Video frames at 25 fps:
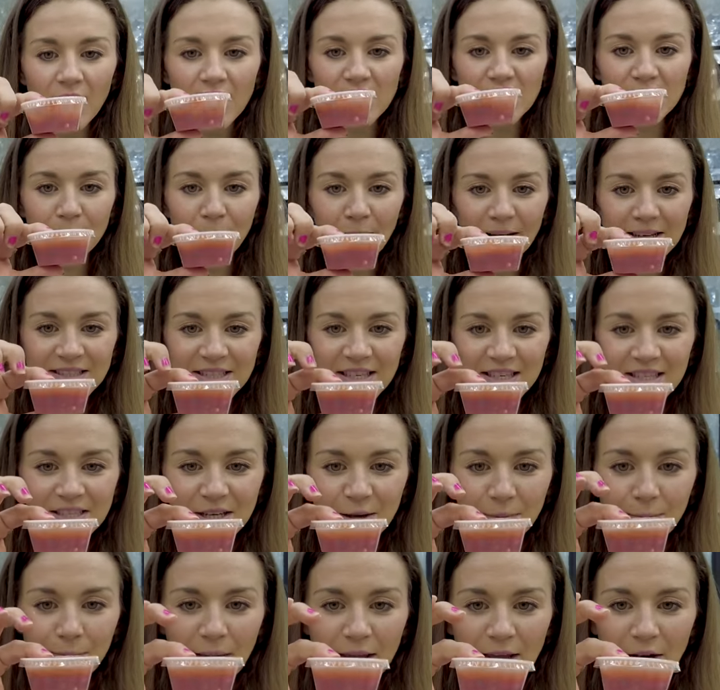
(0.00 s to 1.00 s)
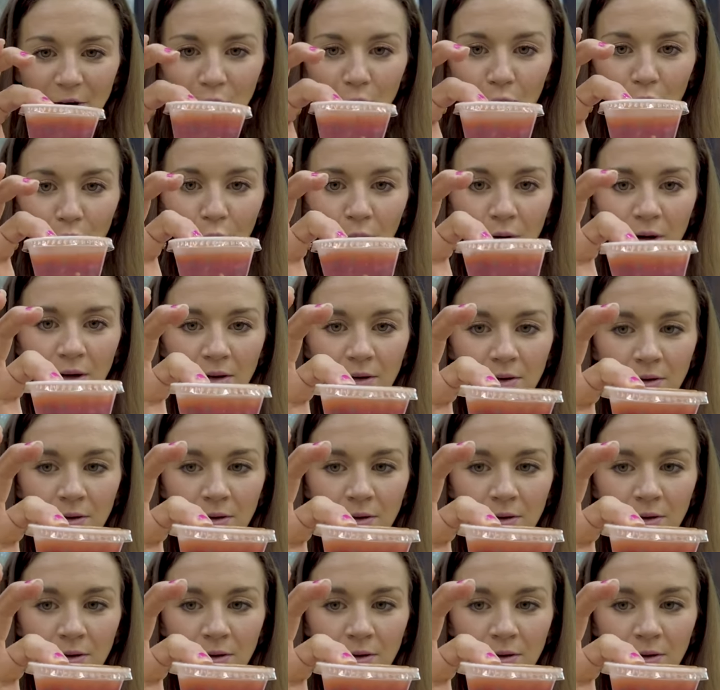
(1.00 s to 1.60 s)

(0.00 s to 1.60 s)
spicy tomato